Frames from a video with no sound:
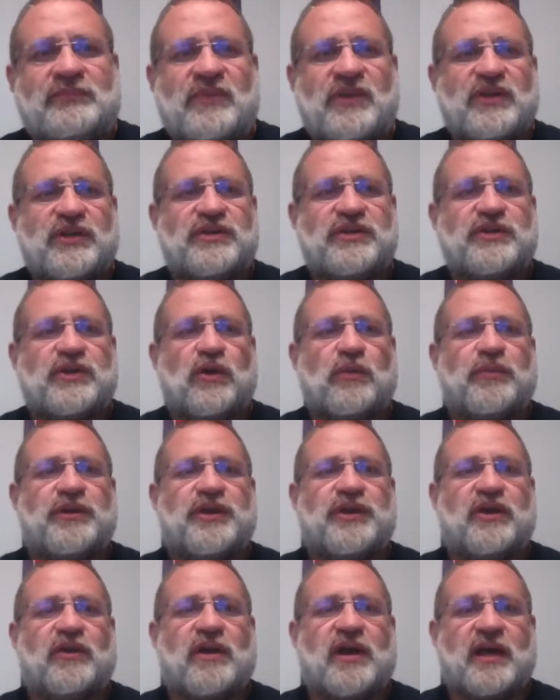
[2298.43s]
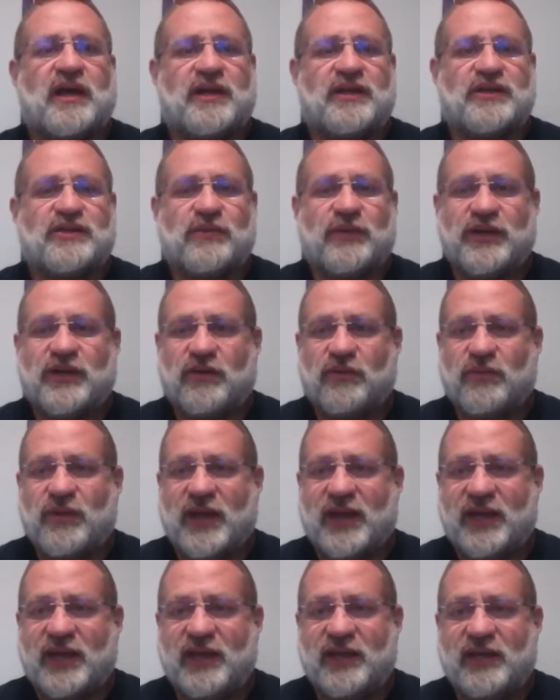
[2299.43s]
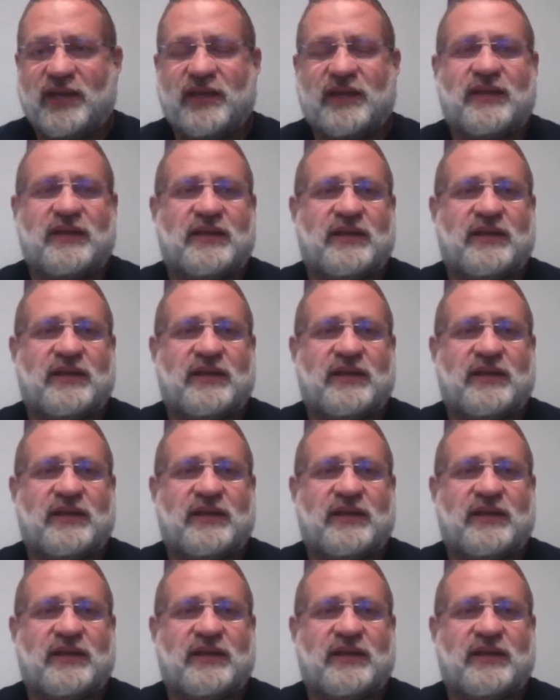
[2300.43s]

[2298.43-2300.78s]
Just open your eyes when you're ready.